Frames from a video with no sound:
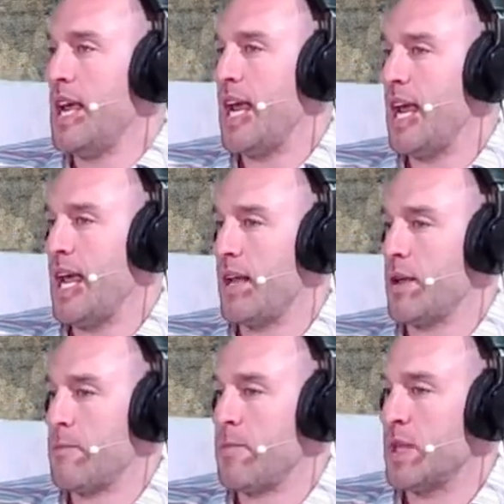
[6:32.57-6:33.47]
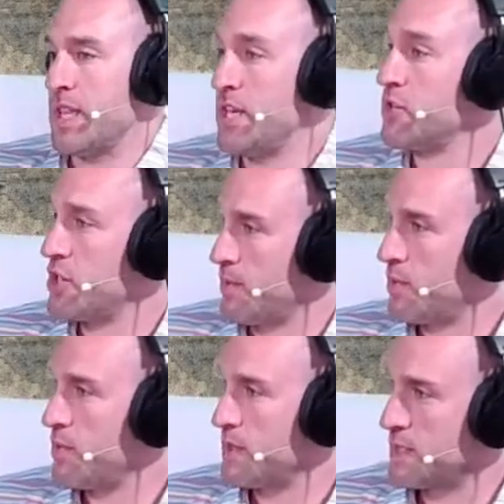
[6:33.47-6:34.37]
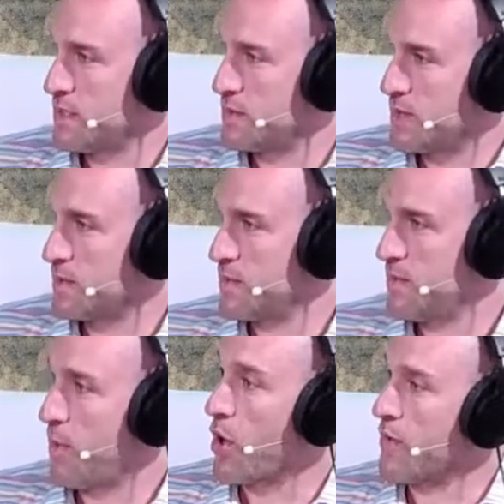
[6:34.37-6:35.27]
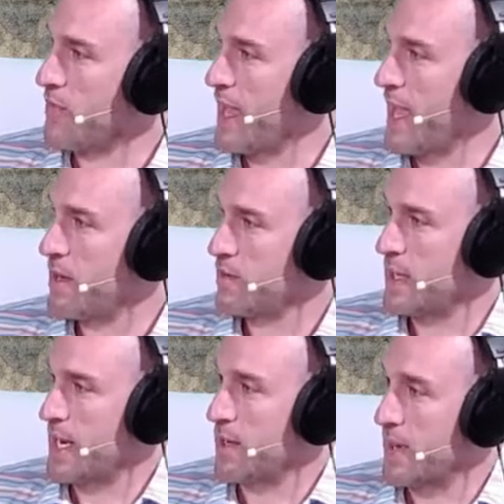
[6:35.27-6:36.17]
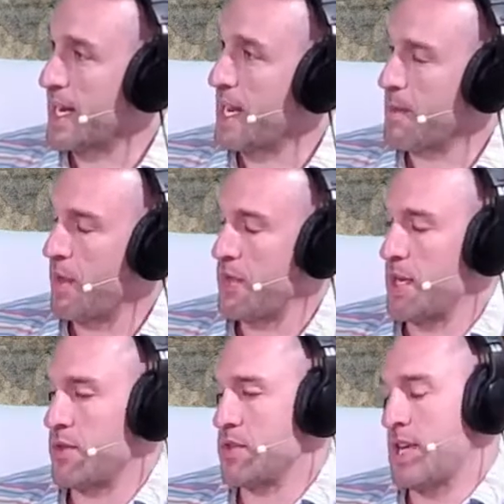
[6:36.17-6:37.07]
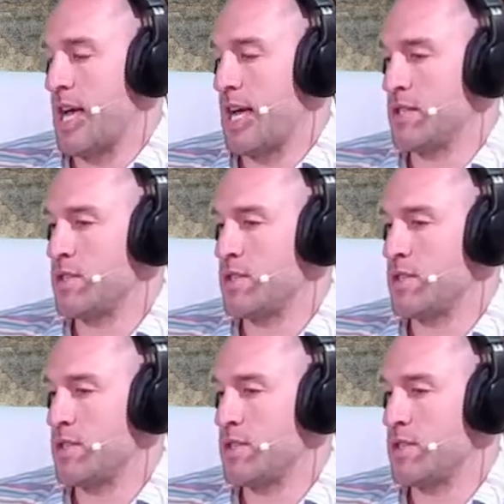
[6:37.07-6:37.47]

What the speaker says: And leadership was part of that when I came out the other side.